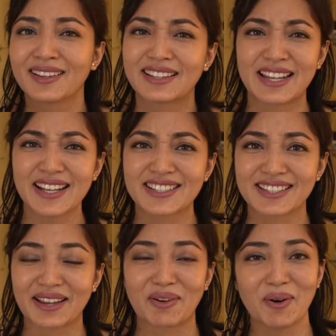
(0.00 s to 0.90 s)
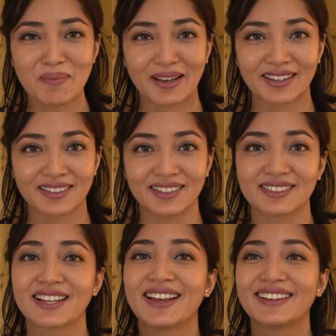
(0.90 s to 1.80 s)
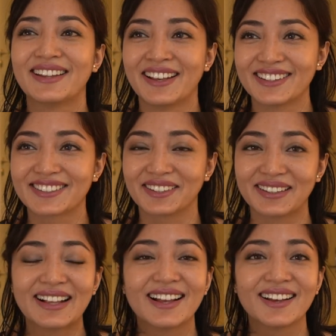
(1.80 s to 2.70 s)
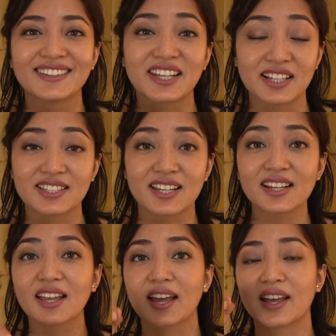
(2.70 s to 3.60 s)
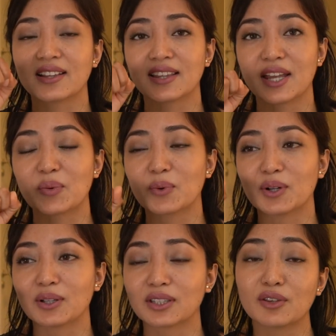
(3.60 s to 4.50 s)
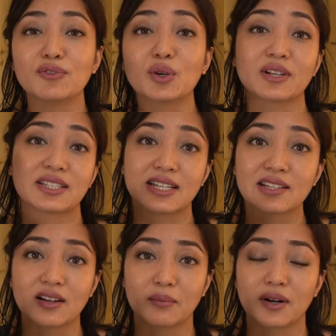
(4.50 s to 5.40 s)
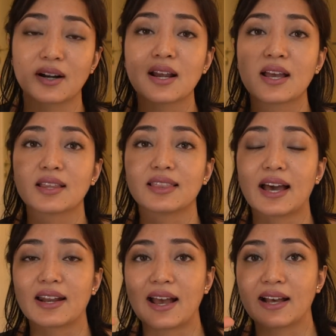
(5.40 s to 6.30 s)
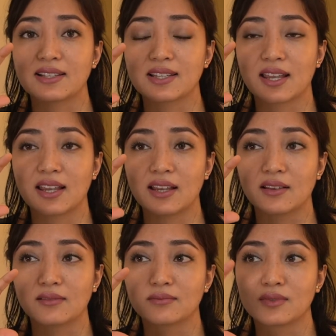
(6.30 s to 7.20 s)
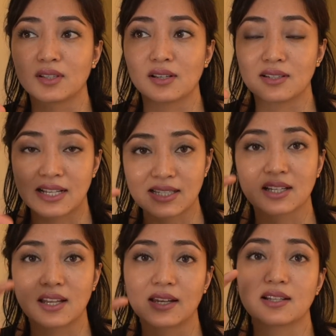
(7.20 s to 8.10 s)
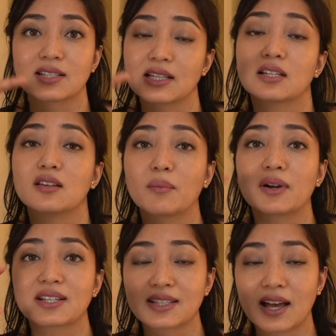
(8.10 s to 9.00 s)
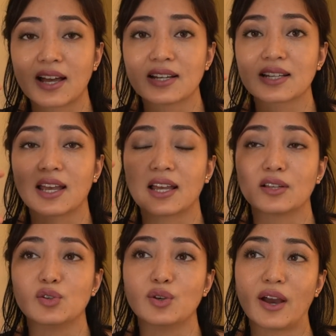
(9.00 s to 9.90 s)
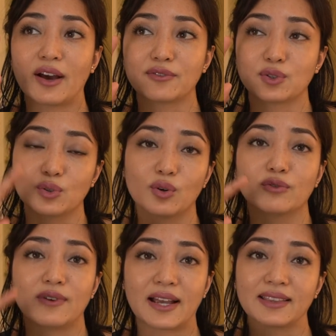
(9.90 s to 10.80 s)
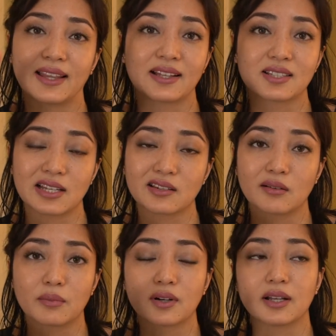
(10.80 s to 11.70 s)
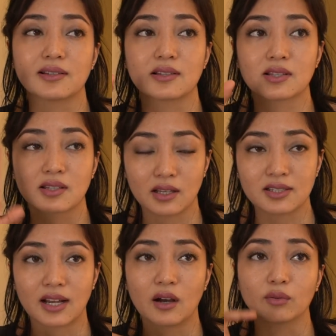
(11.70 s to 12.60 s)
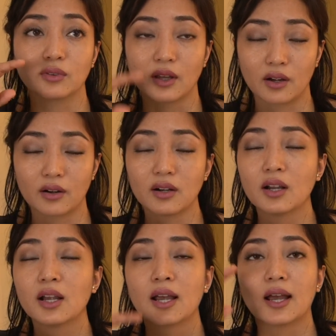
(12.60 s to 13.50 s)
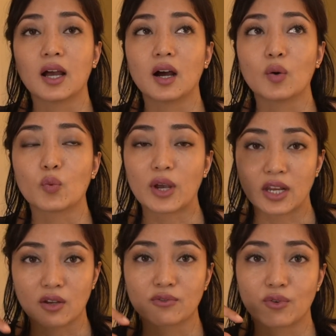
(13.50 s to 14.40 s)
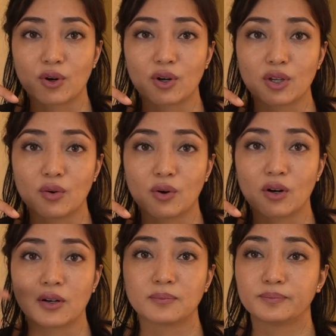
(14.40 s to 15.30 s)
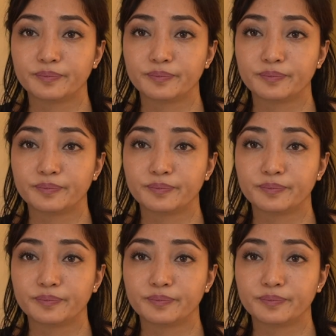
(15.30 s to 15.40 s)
tasting, oh my goodness, nasal testing, and they will give you a seat number that has a designated seat number assigned, and you have to go find that seat number and sit down there waiting for your